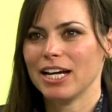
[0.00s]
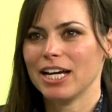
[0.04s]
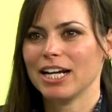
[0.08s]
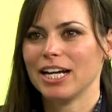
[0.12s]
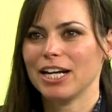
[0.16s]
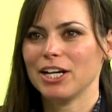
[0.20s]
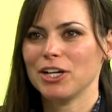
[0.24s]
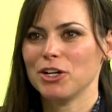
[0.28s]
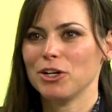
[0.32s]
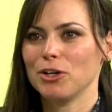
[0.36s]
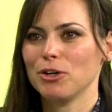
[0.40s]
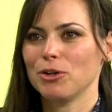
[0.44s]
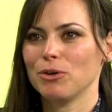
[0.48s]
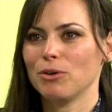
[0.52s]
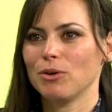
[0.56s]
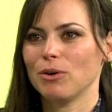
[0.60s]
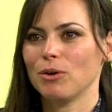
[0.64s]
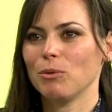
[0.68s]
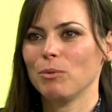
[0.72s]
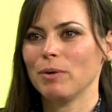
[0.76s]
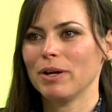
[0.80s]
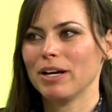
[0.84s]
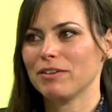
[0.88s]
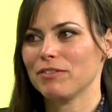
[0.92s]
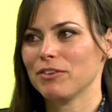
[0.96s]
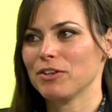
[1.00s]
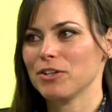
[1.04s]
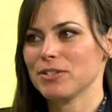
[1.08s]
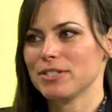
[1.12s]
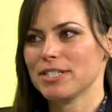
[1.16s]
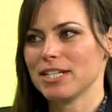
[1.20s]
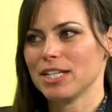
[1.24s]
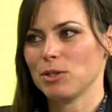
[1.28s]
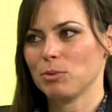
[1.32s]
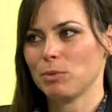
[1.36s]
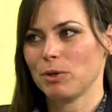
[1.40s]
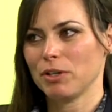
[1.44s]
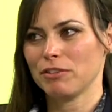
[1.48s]
And I know whenever you
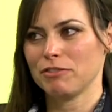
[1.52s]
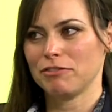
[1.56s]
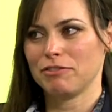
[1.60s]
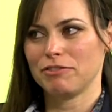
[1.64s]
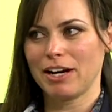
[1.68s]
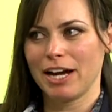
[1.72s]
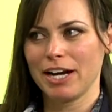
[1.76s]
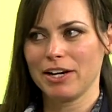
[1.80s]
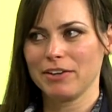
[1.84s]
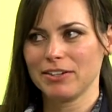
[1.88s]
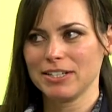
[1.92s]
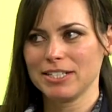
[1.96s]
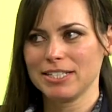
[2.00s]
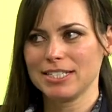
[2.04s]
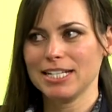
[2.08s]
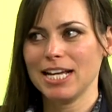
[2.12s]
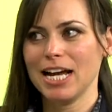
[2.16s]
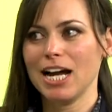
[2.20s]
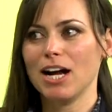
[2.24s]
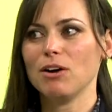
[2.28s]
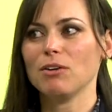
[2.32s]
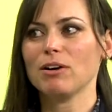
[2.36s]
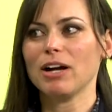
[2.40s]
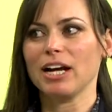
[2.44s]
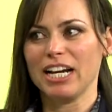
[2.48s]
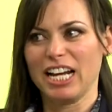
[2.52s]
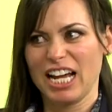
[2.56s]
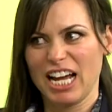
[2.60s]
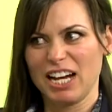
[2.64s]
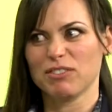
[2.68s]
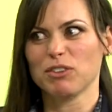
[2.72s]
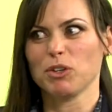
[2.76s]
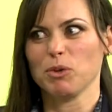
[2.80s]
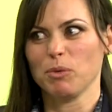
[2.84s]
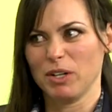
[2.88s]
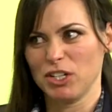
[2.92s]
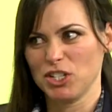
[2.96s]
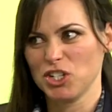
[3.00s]
say the word virus now, kind of
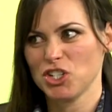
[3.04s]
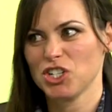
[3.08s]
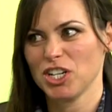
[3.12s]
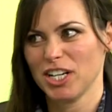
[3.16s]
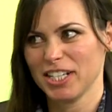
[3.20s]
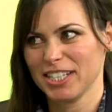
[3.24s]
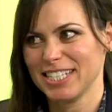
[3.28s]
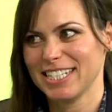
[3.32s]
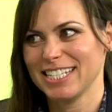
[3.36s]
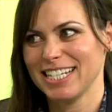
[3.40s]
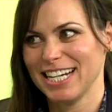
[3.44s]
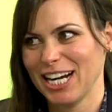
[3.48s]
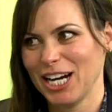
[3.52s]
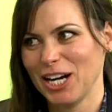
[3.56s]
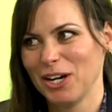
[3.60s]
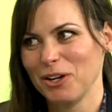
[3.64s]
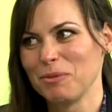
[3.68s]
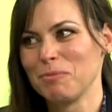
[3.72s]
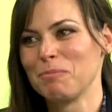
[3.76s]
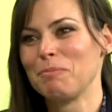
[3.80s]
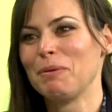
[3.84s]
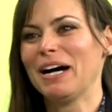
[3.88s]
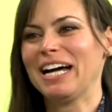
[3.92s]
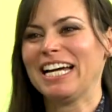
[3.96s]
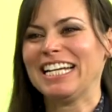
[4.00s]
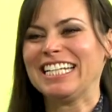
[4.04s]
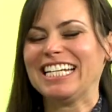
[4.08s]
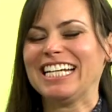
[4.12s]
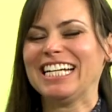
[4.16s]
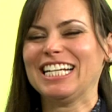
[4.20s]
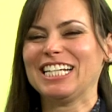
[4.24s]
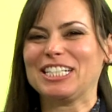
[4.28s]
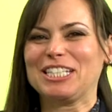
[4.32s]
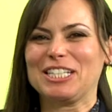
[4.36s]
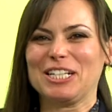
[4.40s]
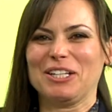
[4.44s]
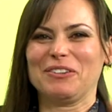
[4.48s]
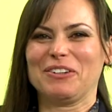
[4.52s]
everyone shuts down. Mm-hmm.
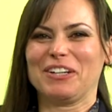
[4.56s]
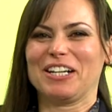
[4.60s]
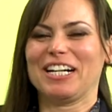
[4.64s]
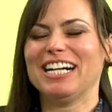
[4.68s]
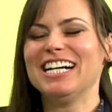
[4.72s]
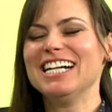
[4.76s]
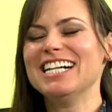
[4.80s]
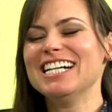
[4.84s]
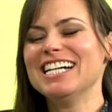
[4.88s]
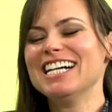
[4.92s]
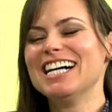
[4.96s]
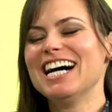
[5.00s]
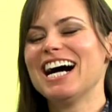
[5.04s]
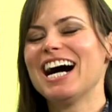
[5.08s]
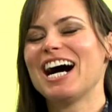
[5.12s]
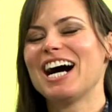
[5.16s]
But so we're, absolutely.